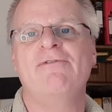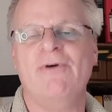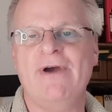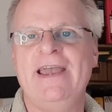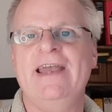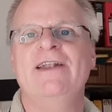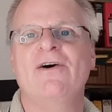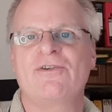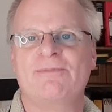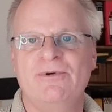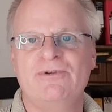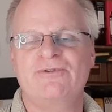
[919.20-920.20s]
for
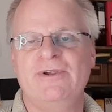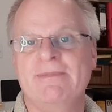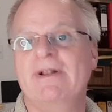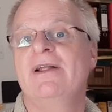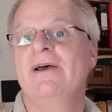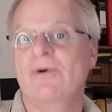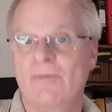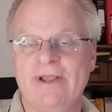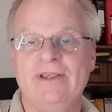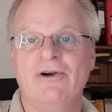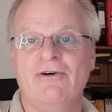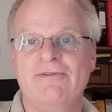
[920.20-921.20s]
in-hospital treatment when
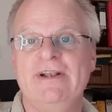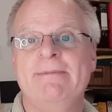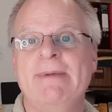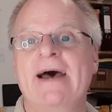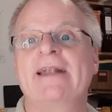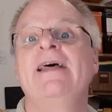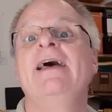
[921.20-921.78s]
you got really bad.